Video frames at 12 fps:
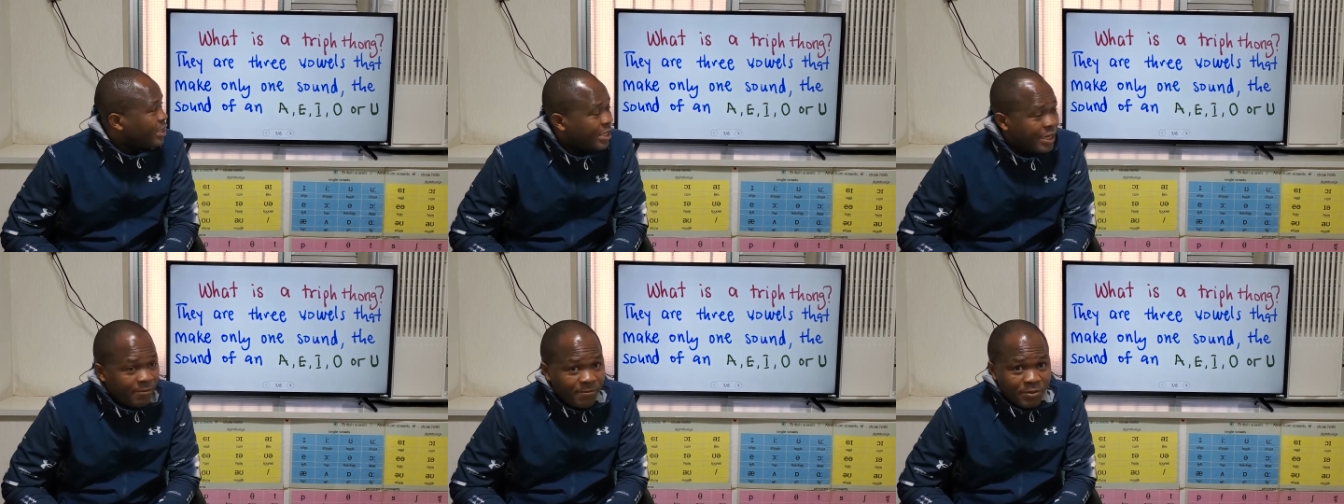
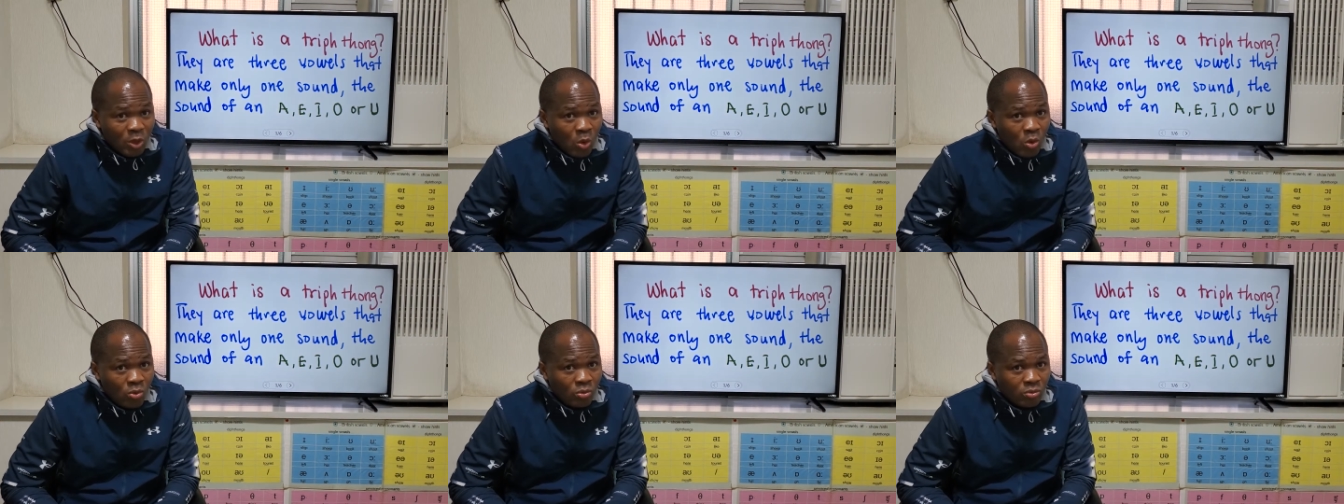
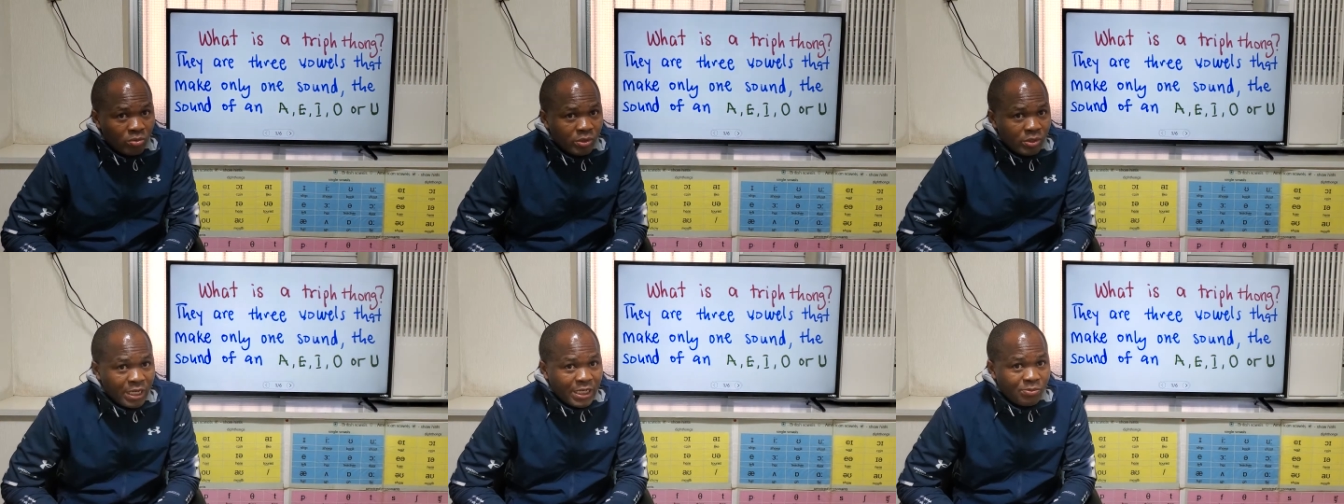diphthong
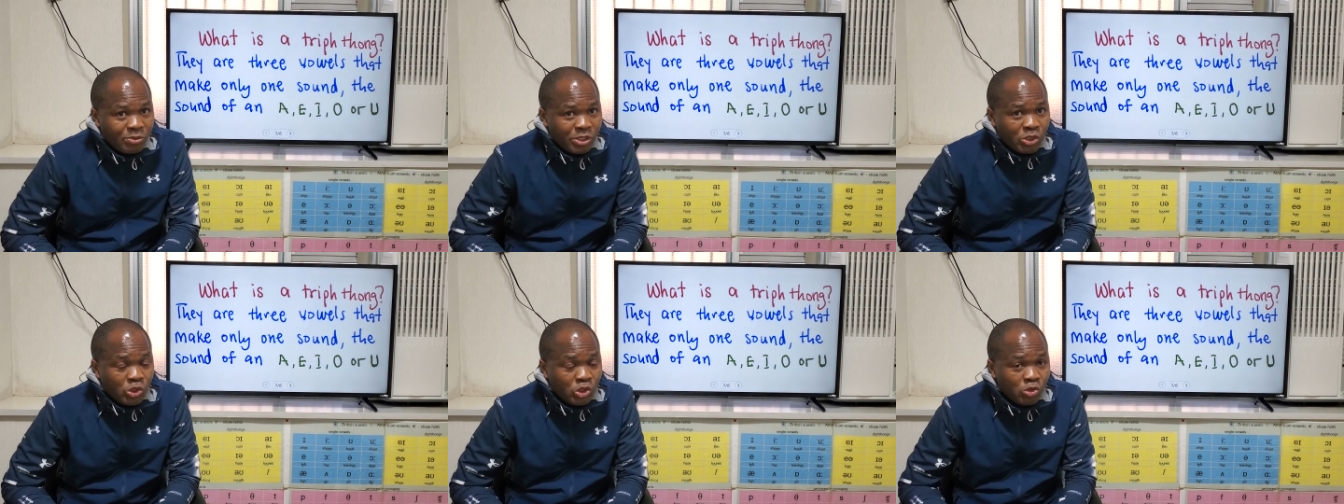that
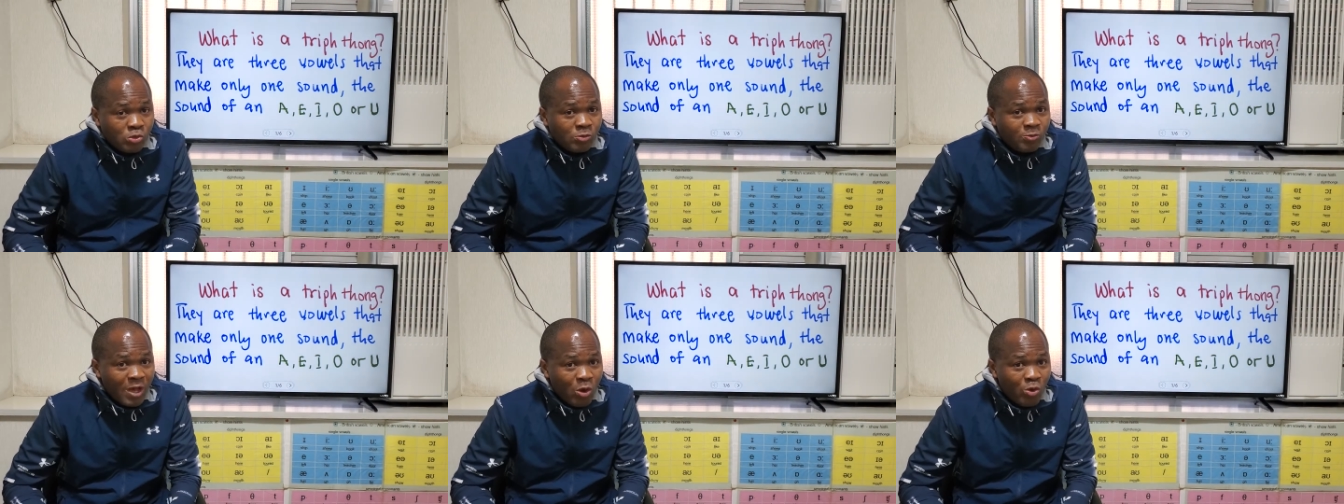means two
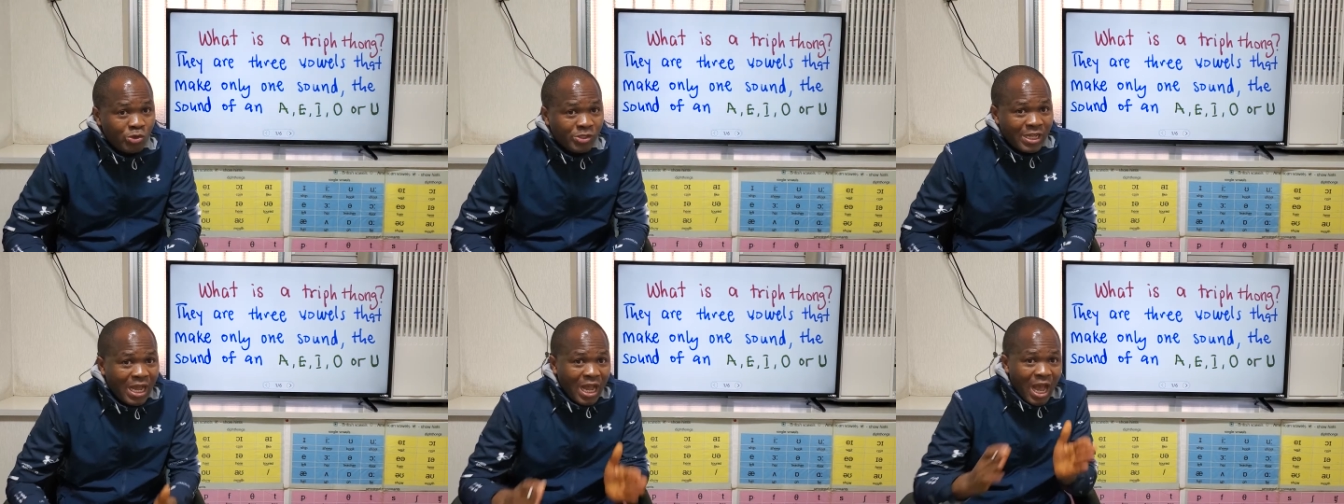vowels
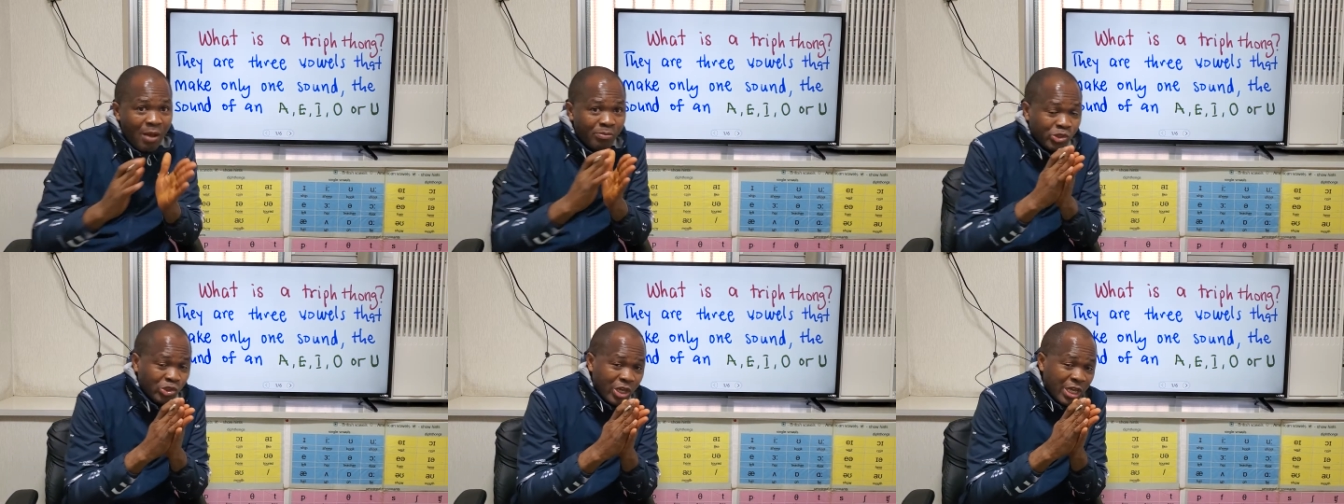that come
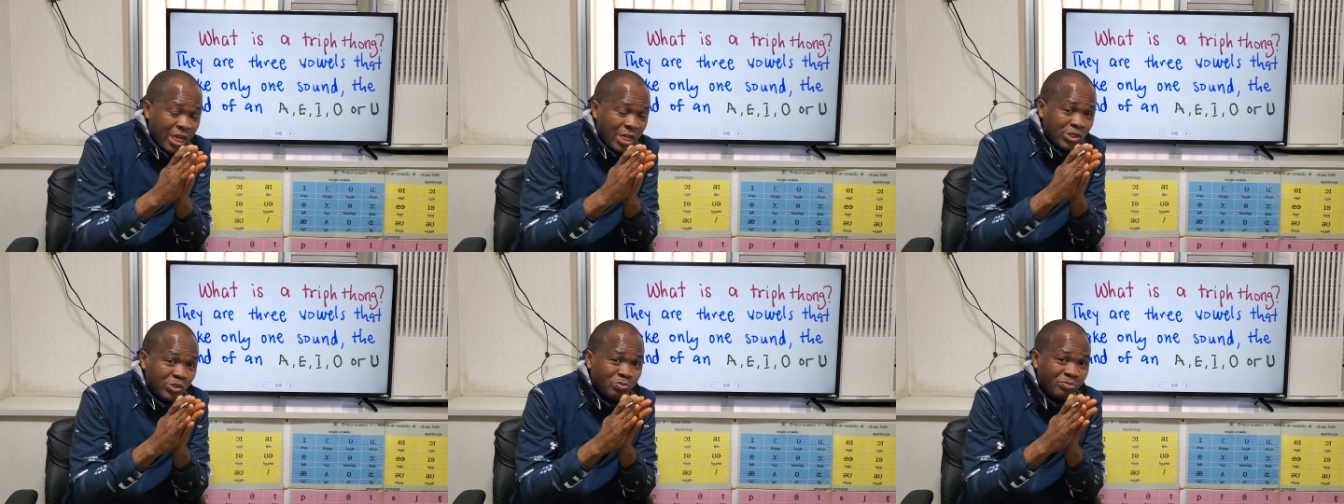together
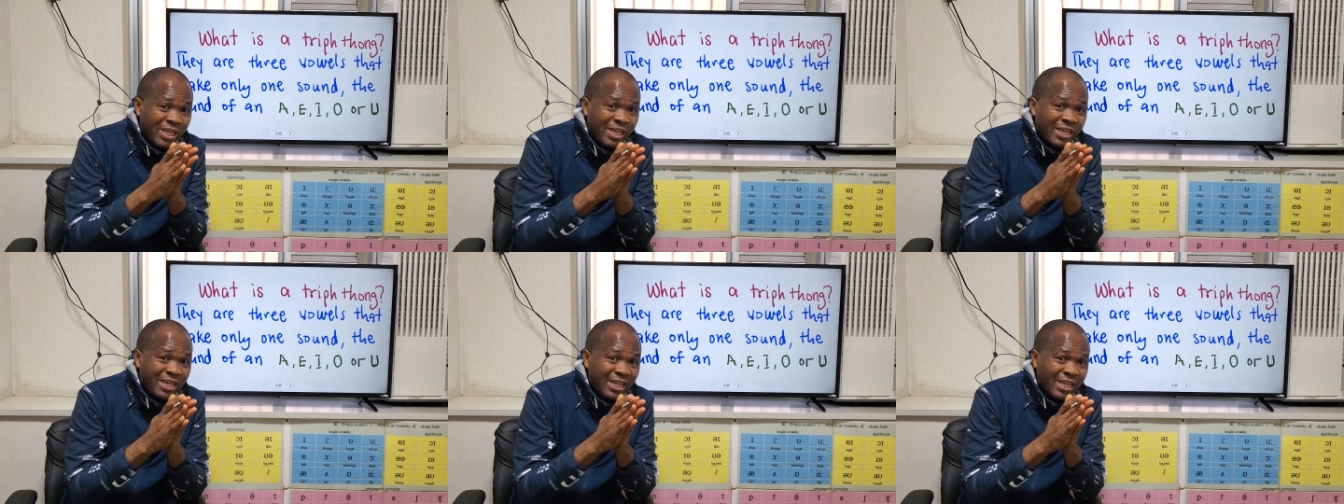to
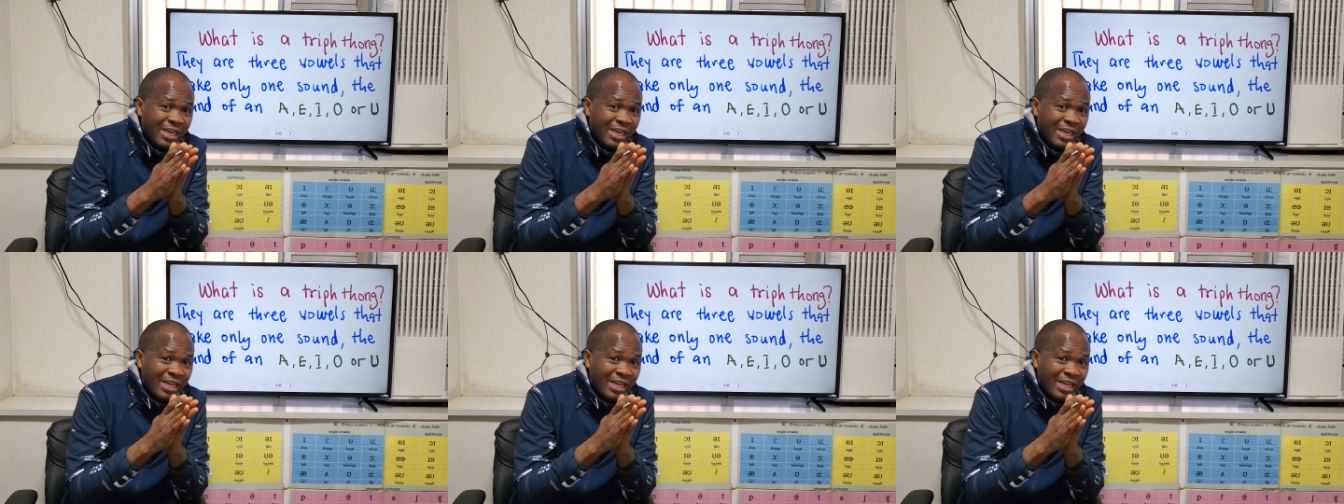make